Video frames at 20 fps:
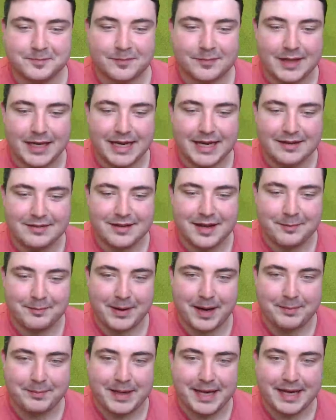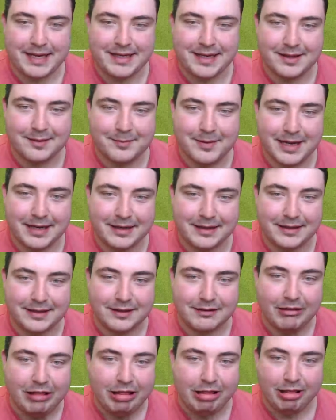Here's Mbappe into the middle.
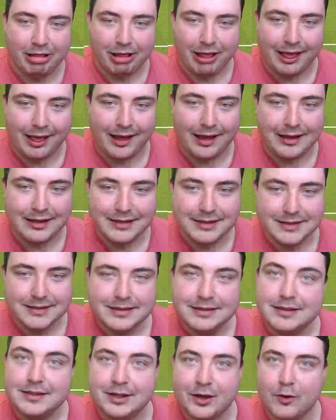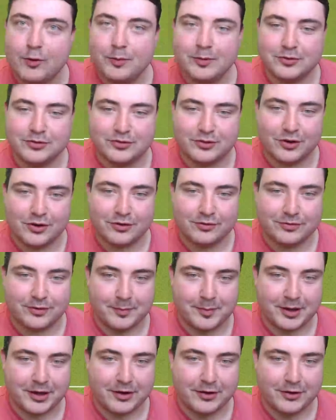Ooh, he almost scored from
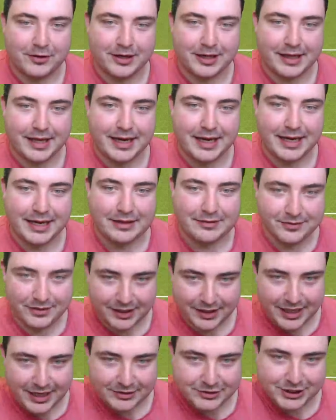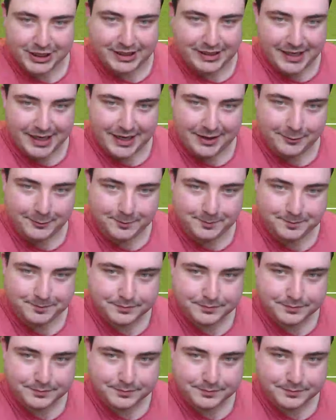the corner there. Here's Gulácsi now.